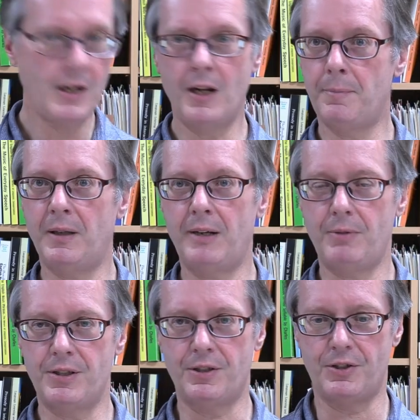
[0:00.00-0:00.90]
And applied
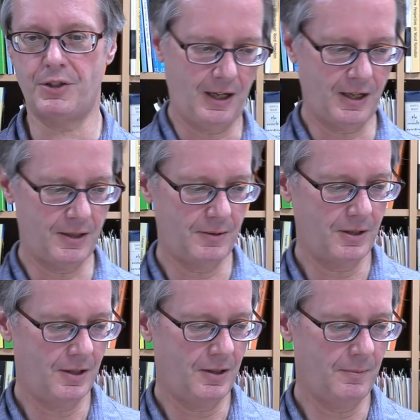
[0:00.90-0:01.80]
research can
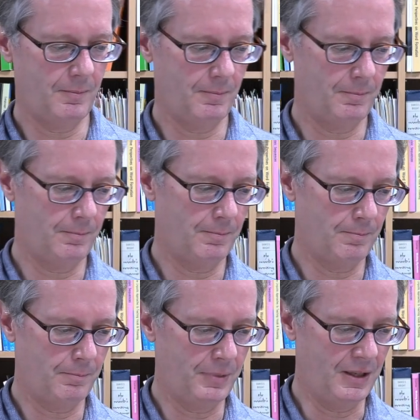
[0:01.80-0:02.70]

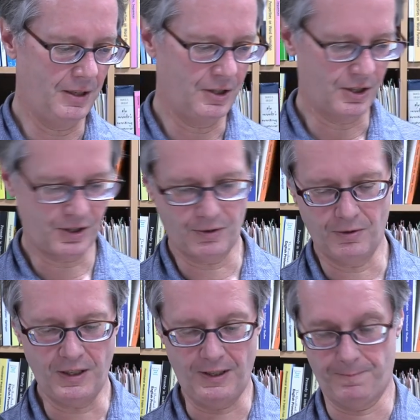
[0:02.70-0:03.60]
be just,
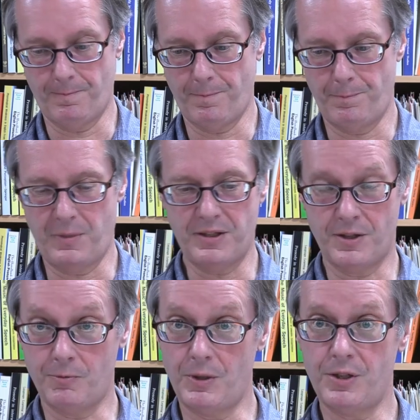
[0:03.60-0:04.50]
okay, based
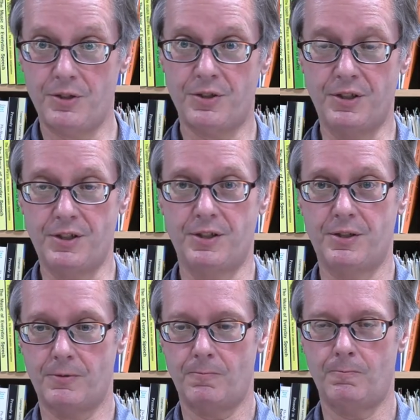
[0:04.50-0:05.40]
on the research, this
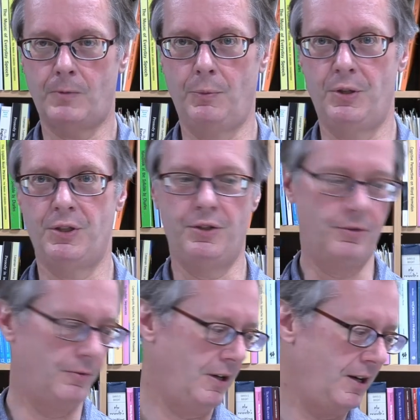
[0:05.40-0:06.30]
is what we should
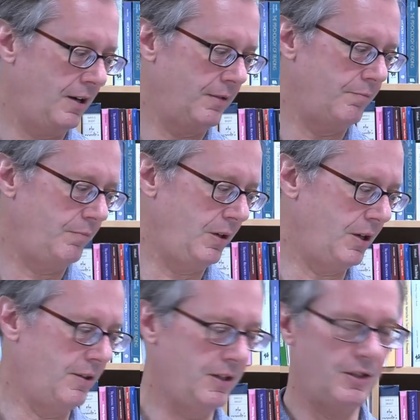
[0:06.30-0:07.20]
do. You
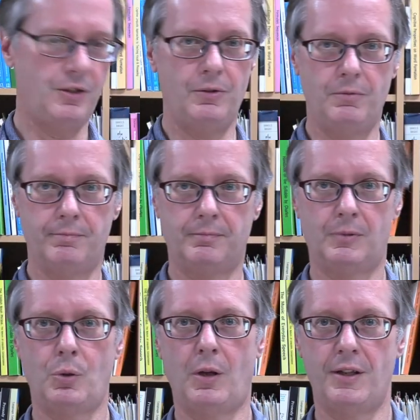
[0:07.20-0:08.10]
can then do
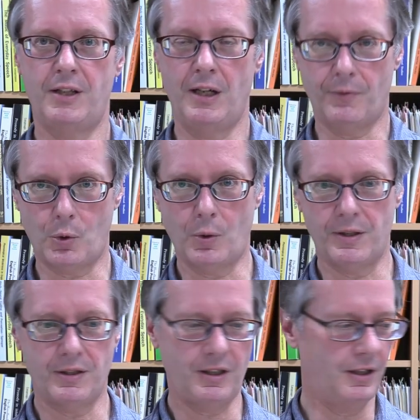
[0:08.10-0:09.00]
qualitative or
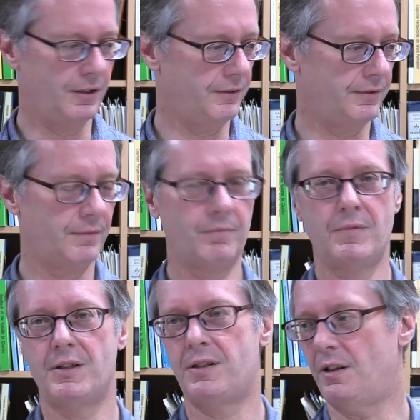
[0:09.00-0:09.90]
quantitative
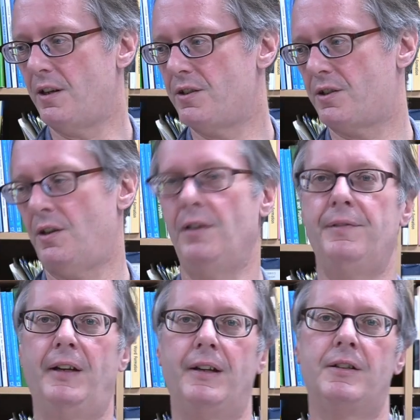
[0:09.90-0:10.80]
studies of
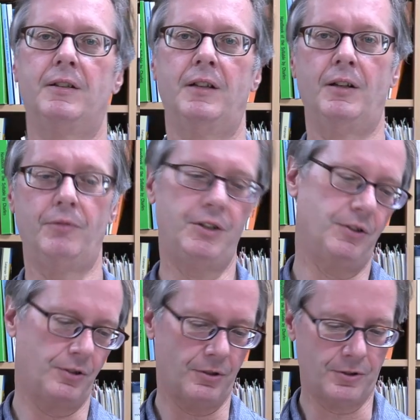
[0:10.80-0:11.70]
that kind of
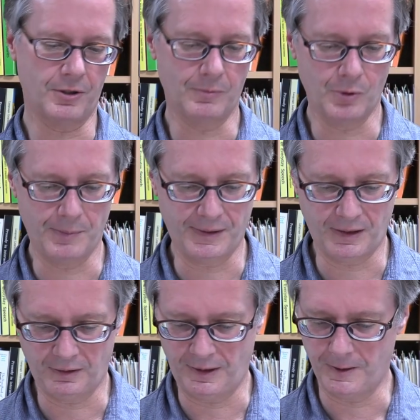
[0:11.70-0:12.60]
research. I'll talk more about
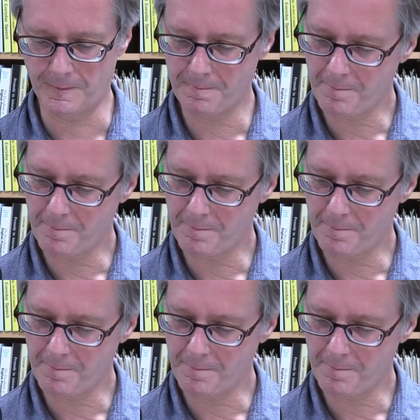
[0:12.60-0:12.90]
that later.